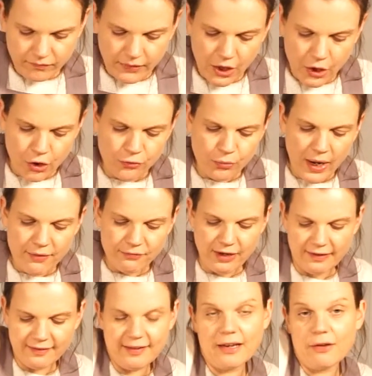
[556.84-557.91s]
A good way of
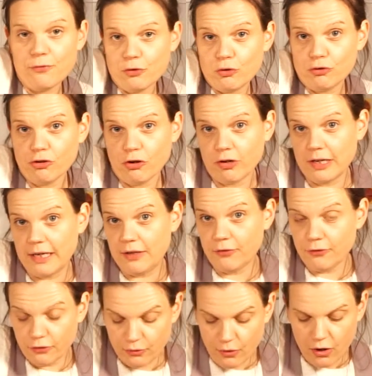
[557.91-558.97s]
testing if your chocolate is
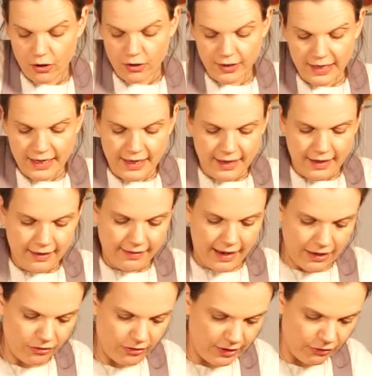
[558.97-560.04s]
too hot is
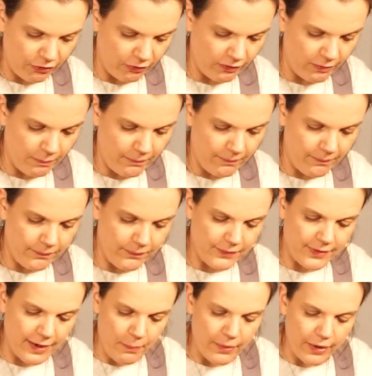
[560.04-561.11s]
actually just to
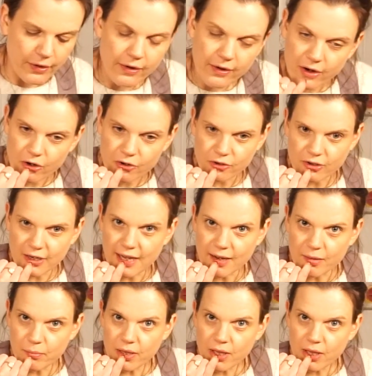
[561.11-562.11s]
dip it on your lip.